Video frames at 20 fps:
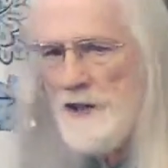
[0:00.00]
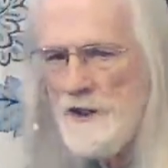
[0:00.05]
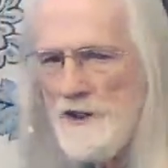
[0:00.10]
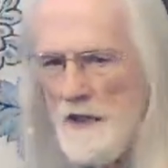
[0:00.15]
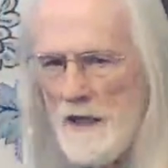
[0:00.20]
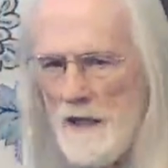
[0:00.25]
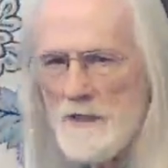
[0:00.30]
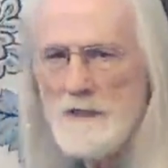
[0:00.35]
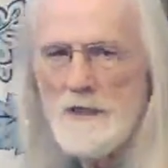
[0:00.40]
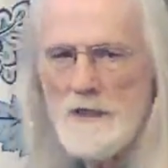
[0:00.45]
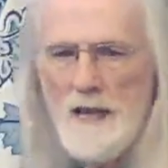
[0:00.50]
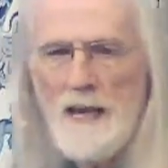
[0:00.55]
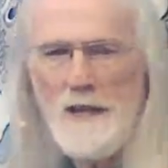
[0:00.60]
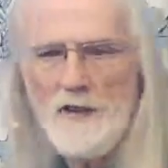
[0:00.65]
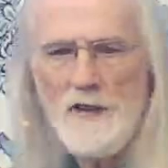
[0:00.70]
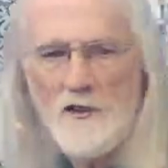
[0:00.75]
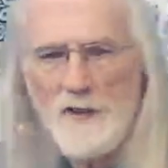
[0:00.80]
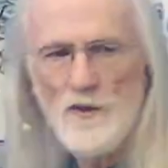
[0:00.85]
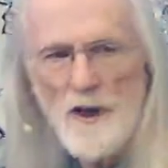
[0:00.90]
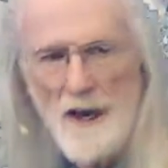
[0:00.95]
us
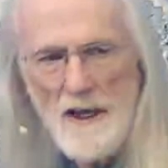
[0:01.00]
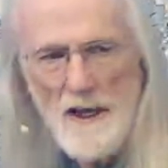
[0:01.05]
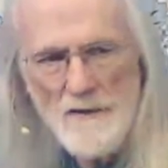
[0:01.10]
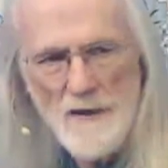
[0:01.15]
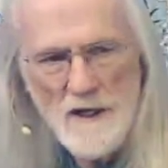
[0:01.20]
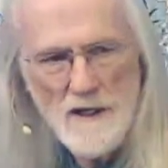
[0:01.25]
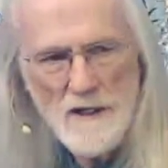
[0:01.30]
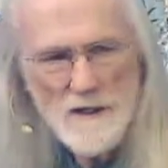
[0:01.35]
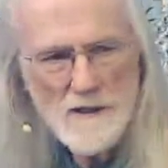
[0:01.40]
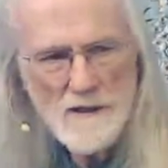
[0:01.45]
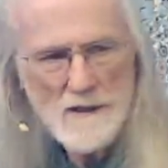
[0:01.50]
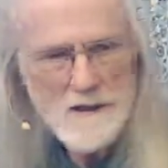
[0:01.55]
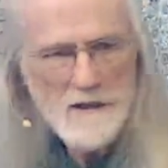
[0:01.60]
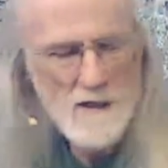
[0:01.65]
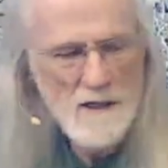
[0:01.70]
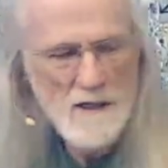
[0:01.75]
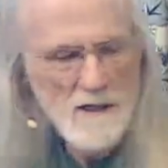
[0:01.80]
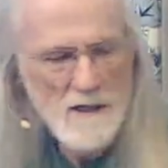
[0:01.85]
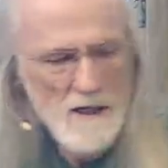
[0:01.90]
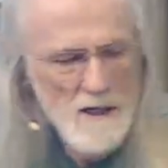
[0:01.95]
and drive us,
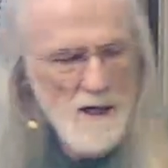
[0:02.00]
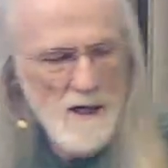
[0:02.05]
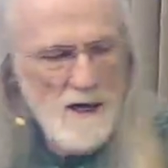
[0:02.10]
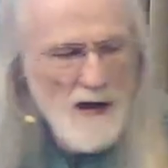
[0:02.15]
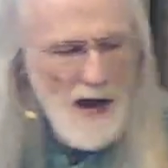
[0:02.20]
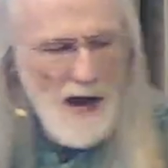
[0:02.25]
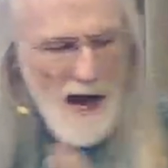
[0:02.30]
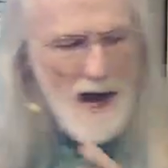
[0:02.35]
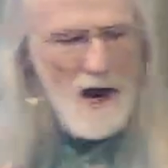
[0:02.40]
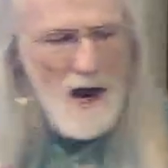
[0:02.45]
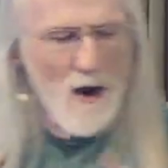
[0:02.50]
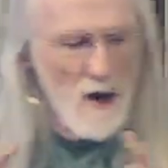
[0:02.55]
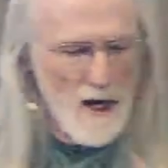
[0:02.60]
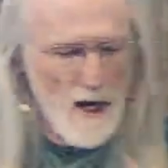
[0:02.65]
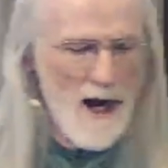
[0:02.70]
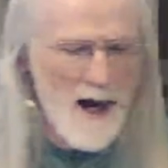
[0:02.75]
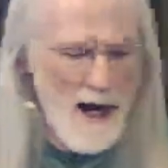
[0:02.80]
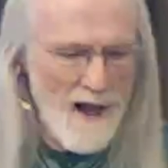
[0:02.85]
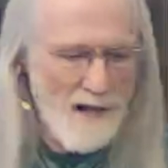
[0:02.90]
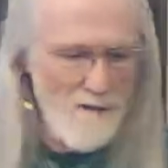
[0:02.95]
our
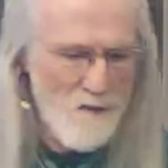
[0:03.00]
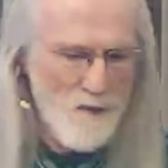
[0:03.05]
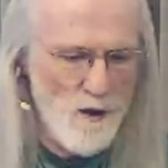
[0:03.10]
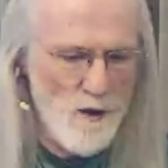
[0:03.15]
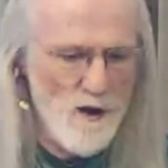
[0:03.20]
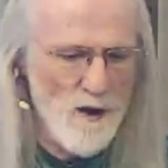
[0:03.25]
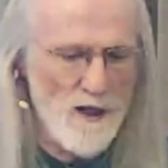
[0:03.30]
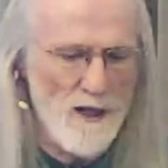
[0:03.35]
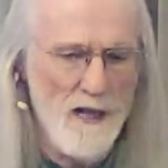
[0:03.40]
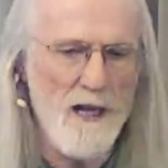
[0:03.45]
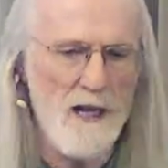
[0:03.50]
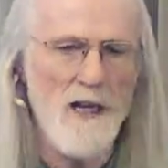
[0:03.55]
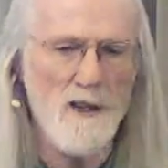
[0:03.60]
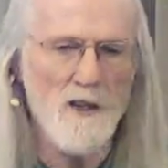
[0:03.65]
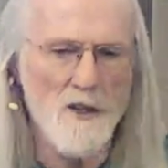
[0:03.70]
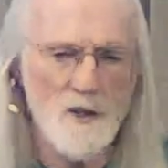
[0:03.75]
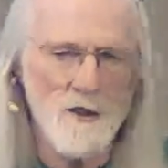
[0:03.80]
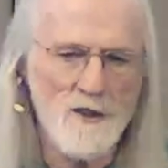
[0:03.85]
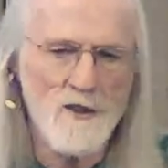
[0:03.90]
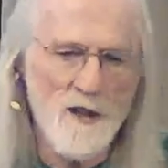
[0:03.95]
life will
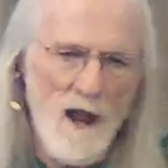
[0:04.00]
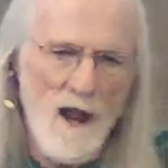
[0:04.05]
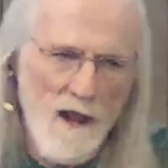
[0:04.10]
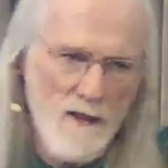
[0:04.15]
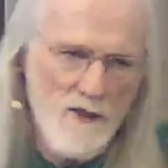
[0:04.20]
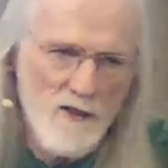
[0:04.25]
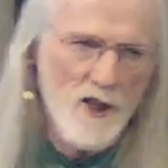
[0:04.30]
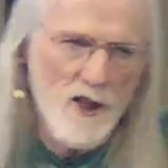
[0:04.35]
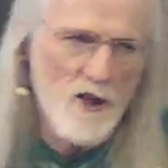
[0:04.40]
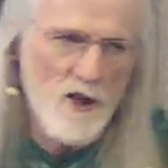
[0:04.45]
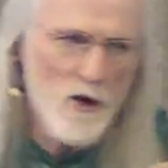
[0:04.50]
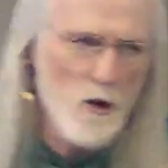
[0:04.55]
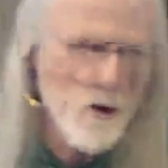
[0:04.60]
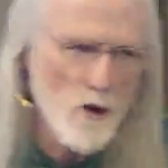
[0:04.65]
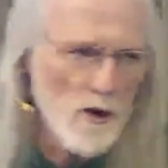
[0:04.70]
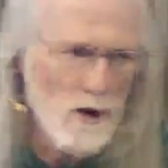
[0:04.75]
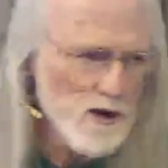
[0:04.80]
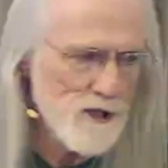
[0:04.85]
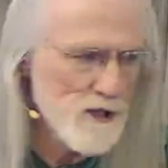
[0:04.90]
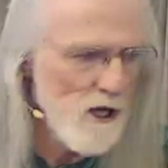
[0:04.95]
either take the
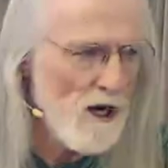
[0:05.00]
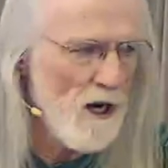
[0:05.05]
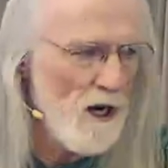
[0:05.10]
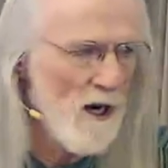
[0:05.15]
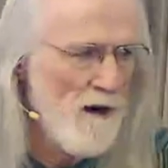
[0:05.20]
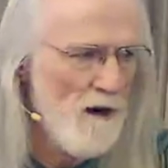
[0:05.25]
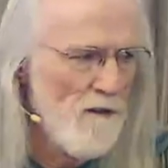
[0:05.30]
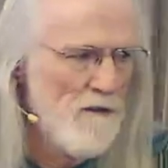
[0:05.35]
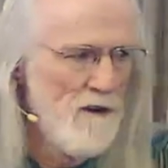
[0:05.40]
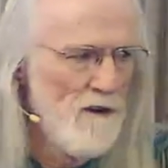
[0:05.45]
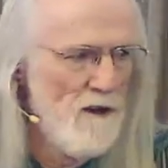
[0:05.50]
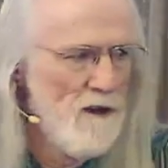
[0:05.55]
course of